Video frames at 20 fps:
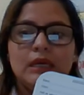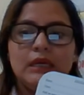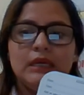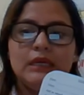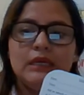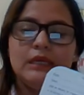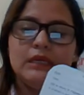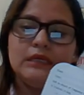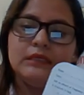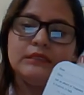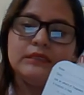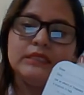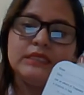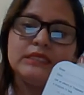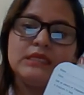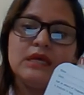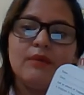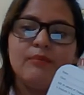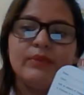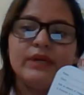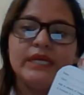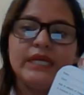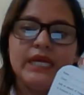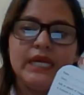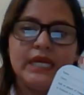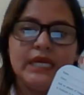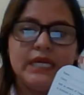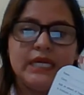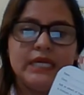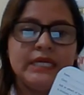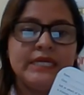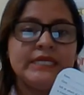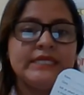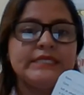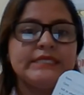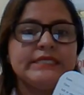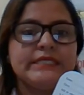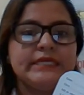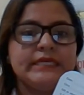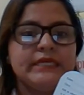And the number 8
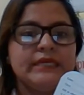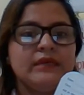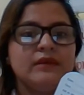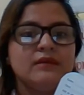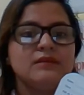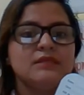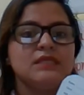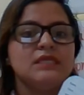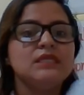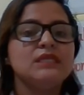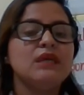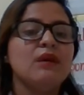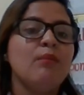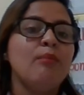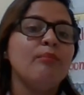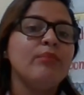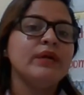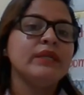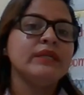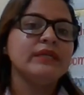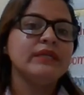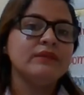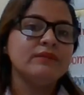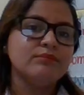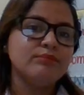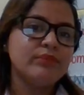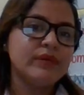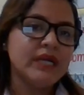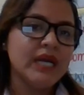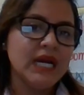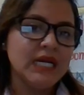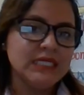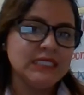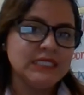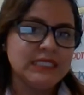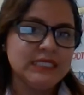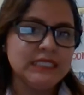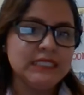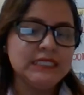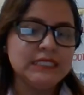is independent
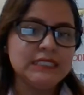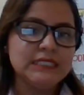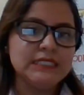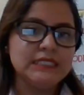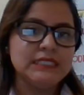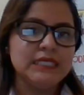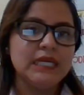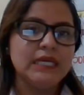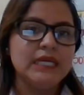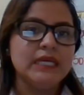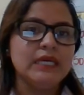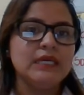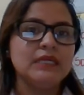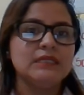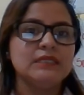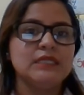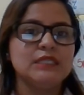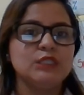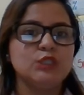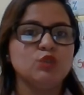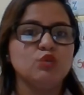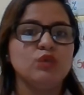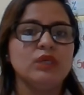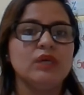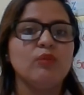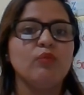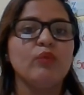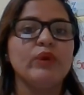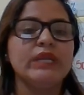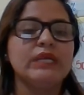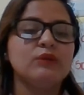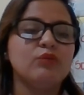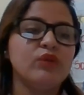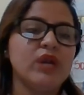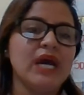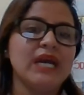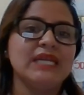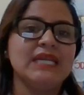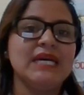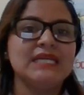practice, and the student will
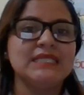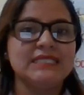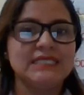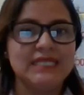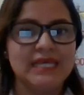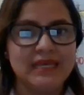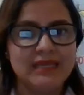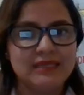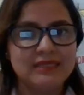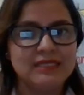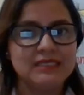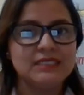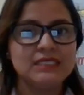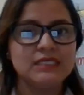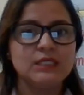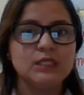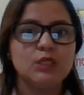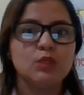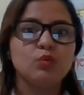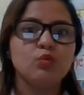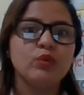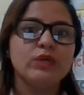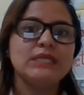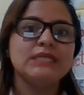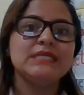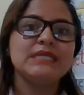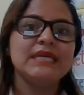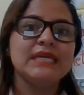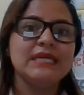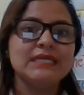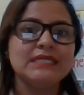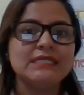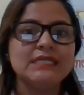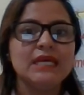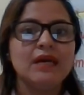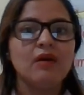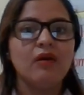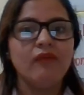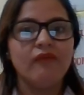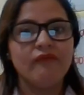write a sentence with each
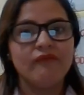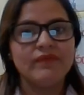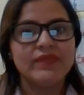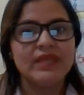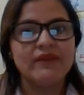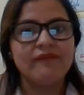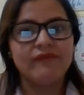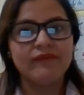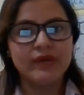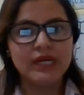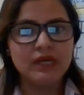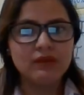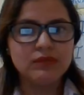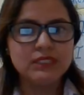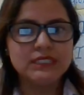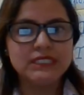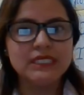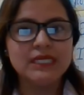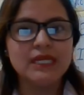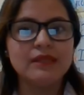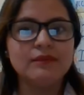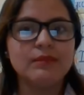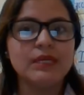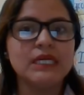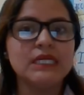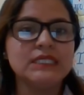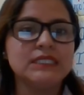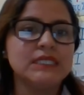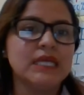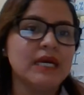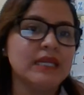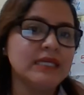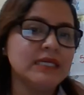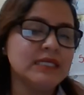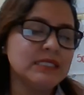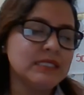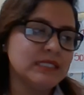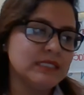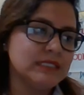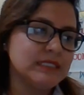of the frequency and adverb
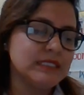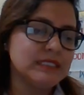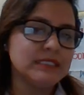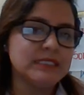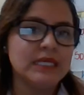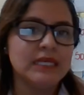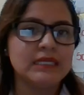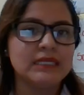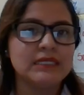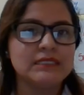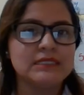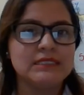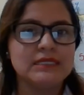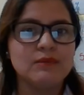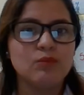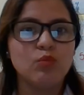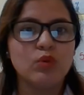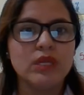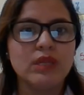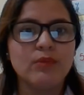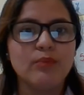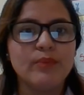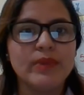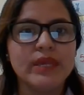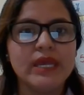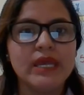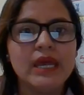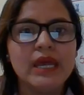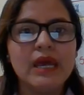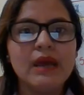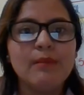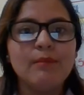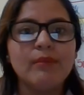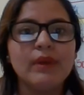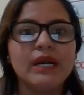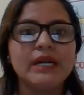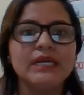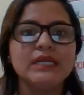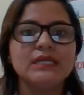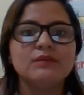studied in the sentence. It will be
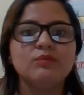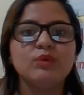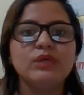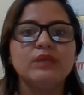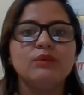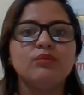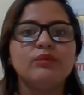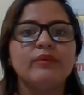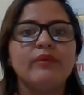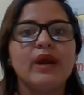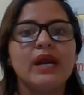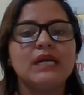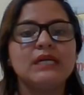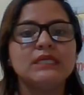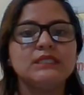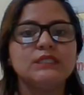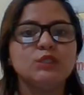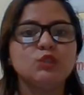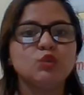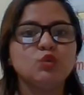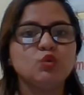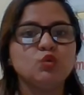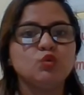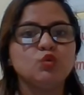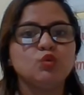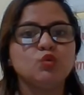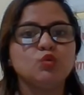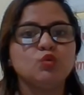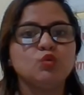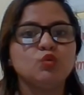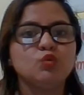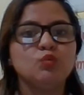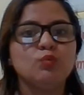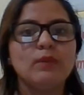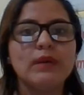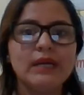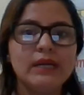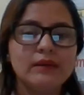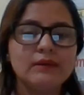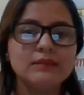varied with regard to
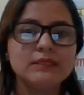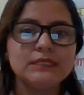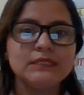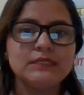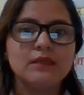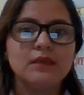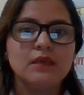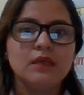verbs.